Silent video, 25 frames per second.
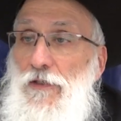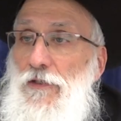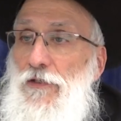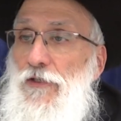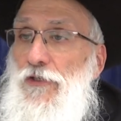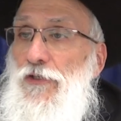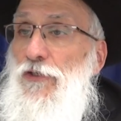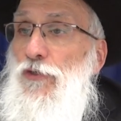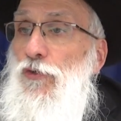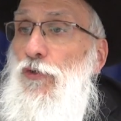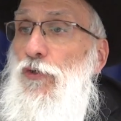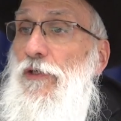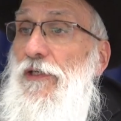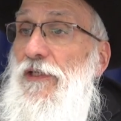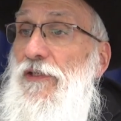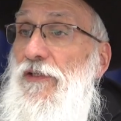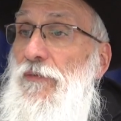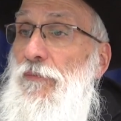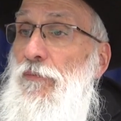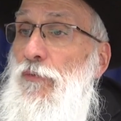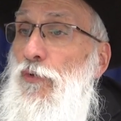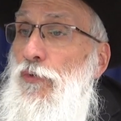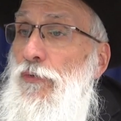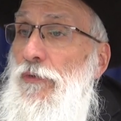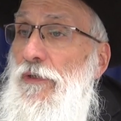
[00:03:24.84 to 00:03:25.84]
Can you look at the
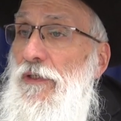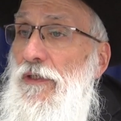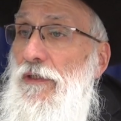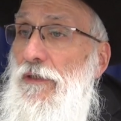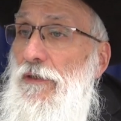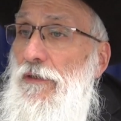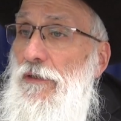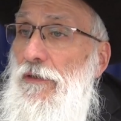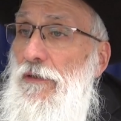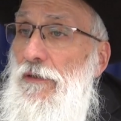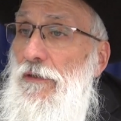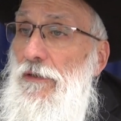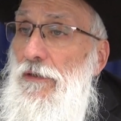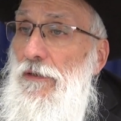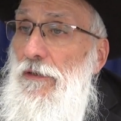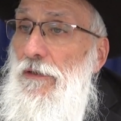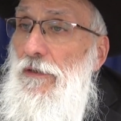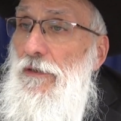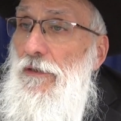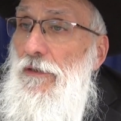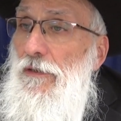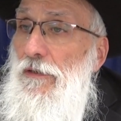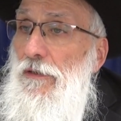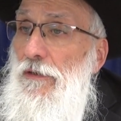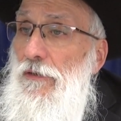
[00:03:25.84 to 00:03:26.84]
moon?
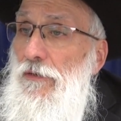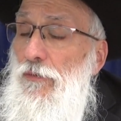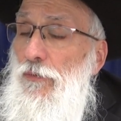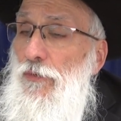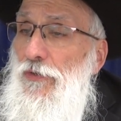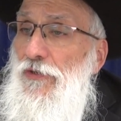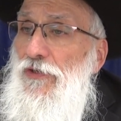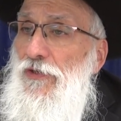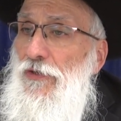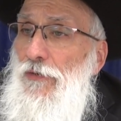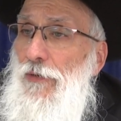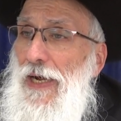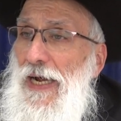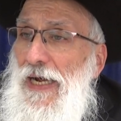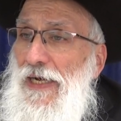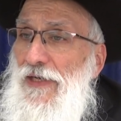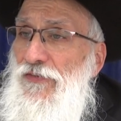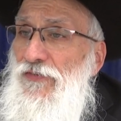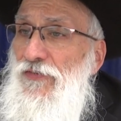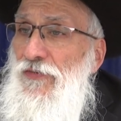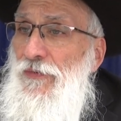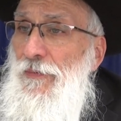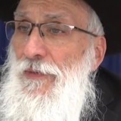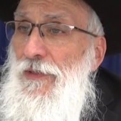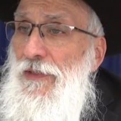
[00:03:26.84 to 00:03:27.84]
With your
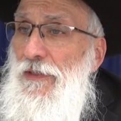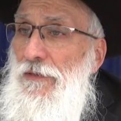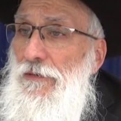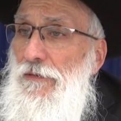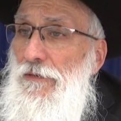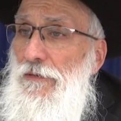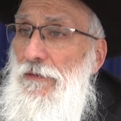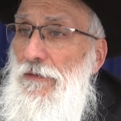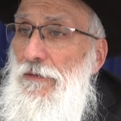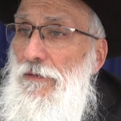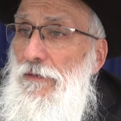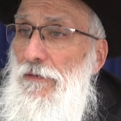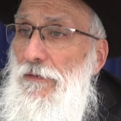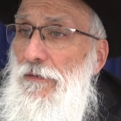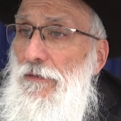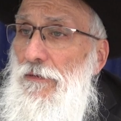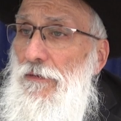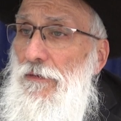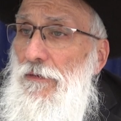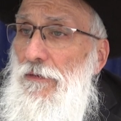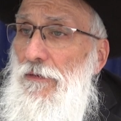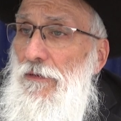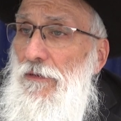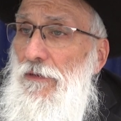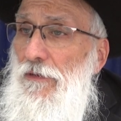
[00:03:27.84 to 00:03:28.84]
eyes, you mean? No.
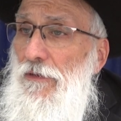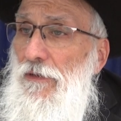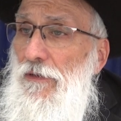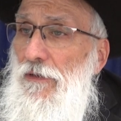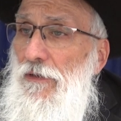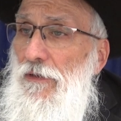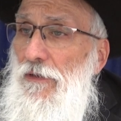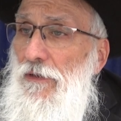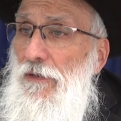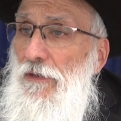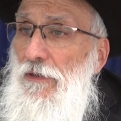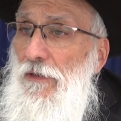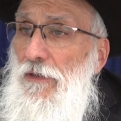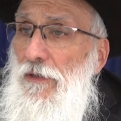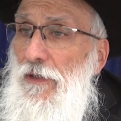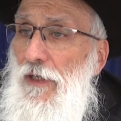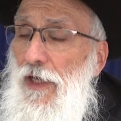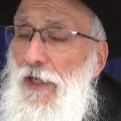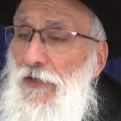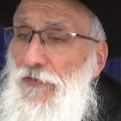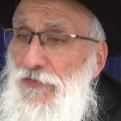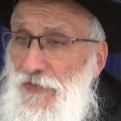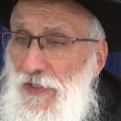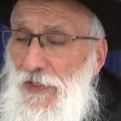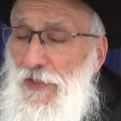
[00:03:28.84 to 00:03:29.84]

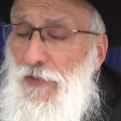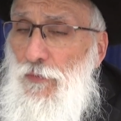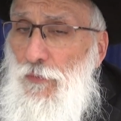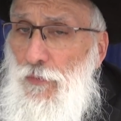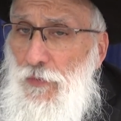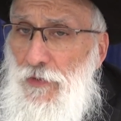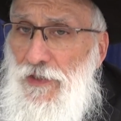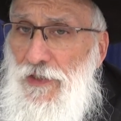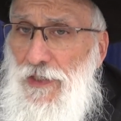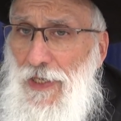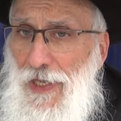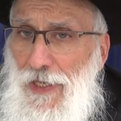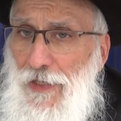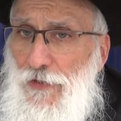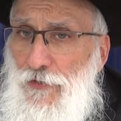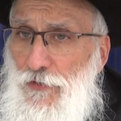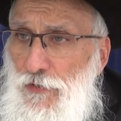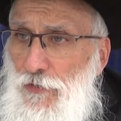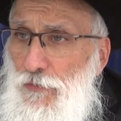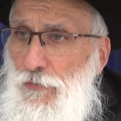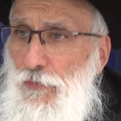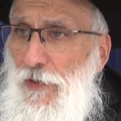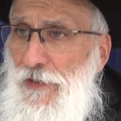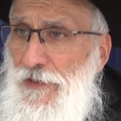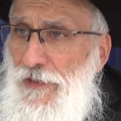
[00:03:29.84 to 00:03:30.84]
I'm saying, yeah,
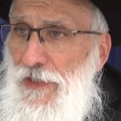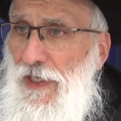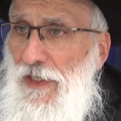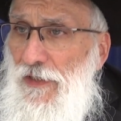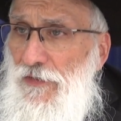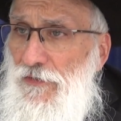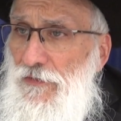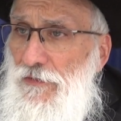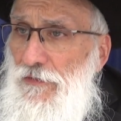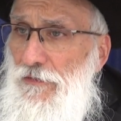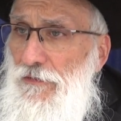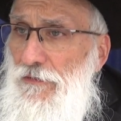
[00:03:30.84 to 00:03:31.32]
you, why not?